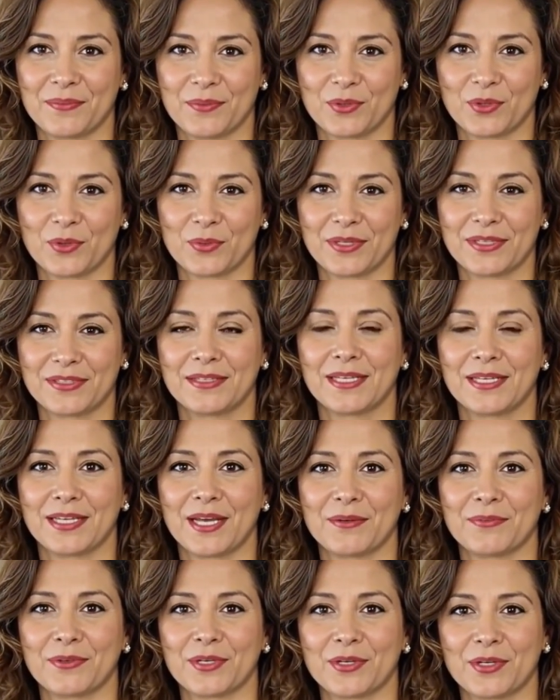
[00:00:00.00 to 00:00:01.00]
Who is the
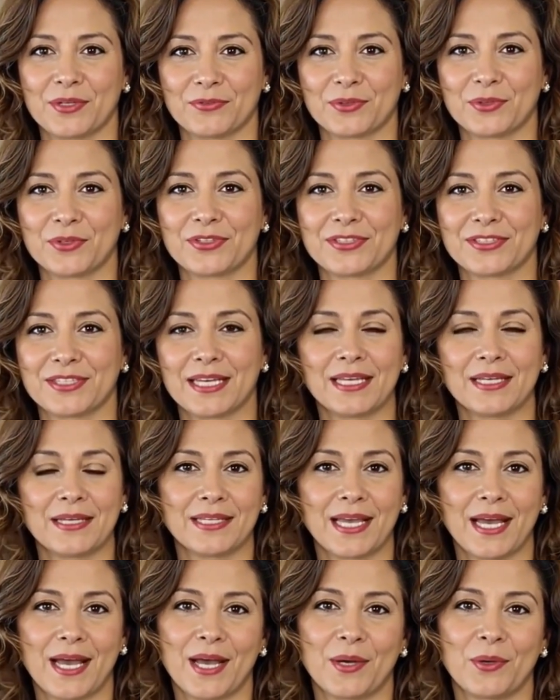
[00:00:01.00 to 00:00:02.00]
governor of your state
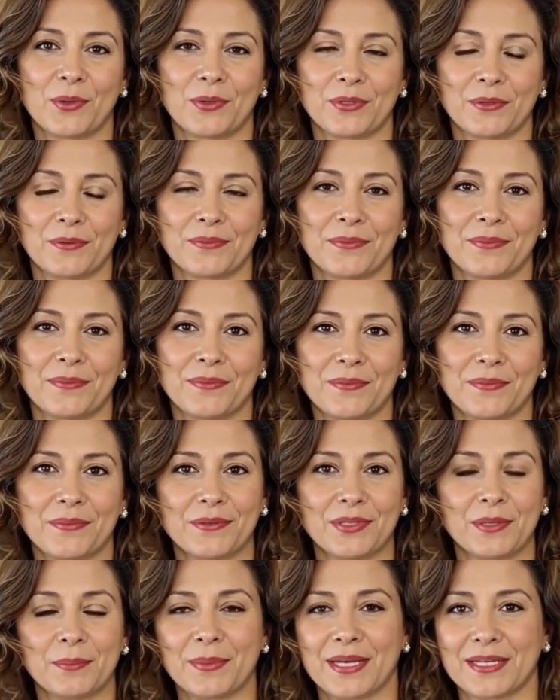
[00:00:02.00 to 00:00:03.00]
now?
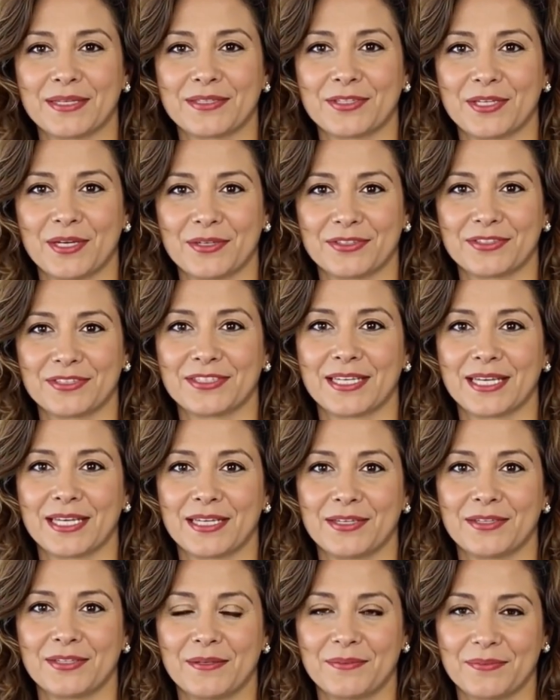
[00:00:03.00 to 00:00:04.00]
Depends on
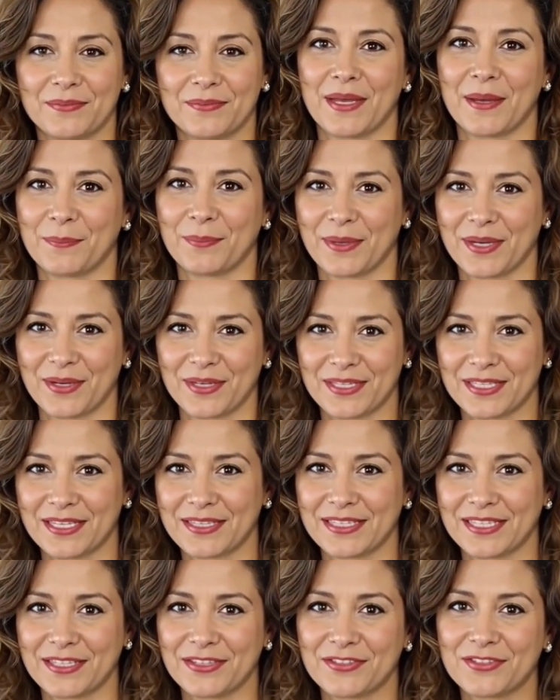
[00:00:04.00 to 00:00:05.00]
state.
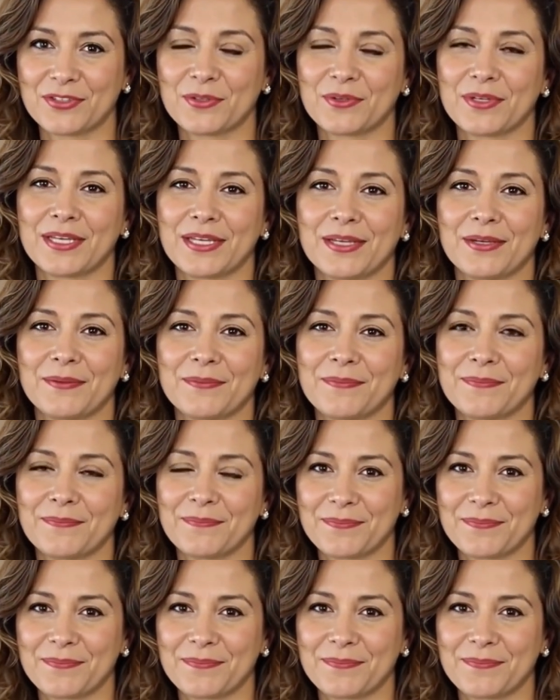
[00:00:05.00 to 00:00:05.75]
American history.